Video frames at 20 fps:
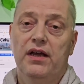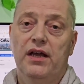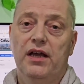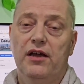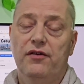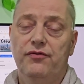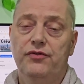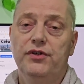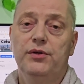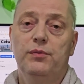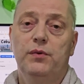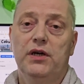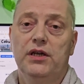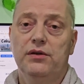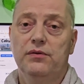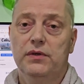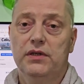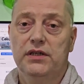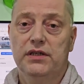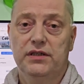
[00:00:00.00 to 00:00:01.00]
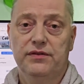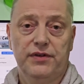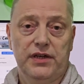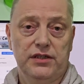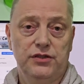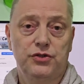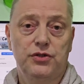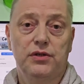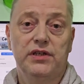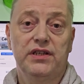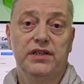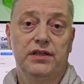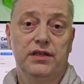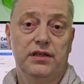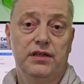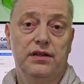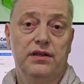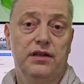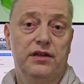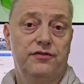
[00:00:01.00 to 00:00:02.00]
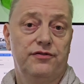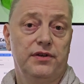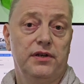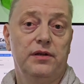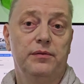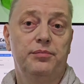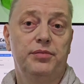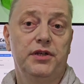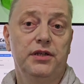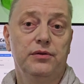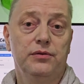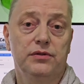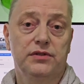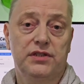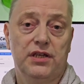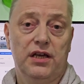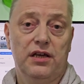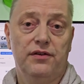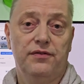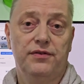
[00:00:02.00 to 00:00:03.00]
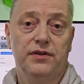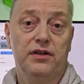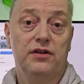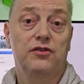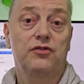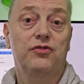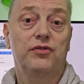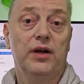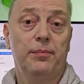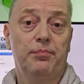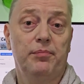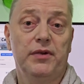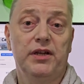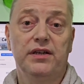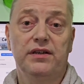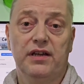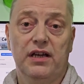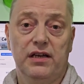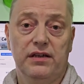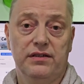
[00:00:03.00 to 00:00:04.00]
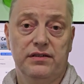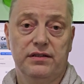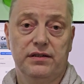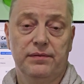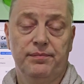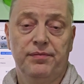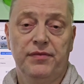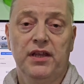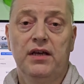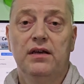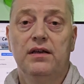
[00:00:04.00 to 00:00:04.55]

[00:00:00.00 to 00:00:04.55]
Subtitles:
Everyone will eventually hear that Filipinos have a crab mentality.